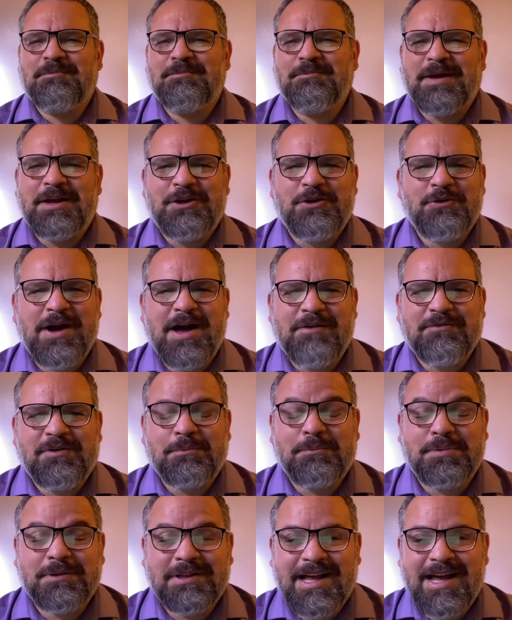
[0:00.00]
May you have a
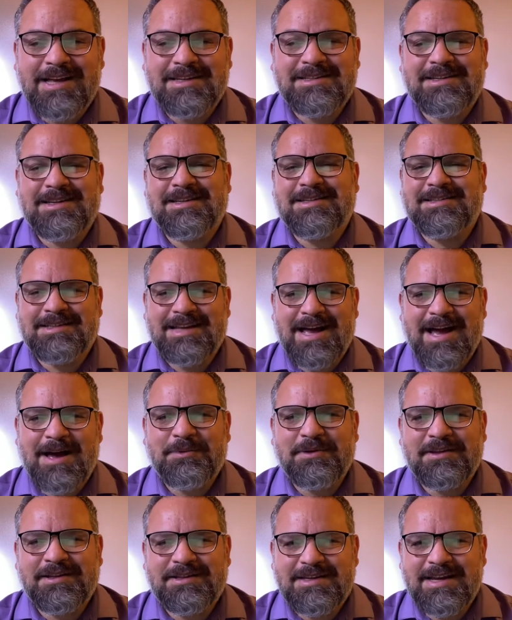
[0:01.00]
blessed
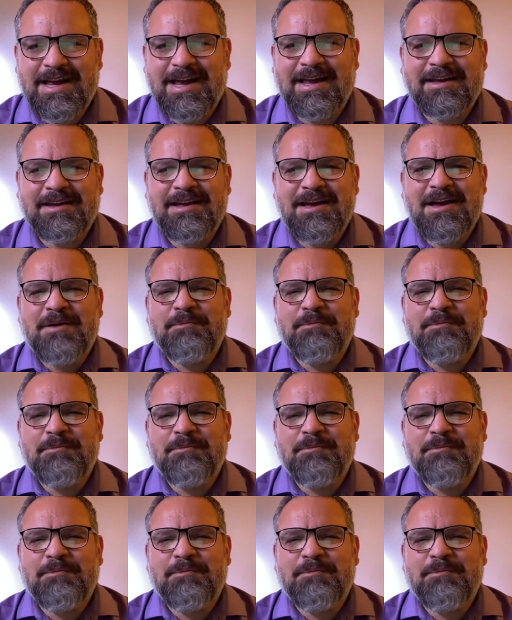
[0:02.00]
Sabbath day.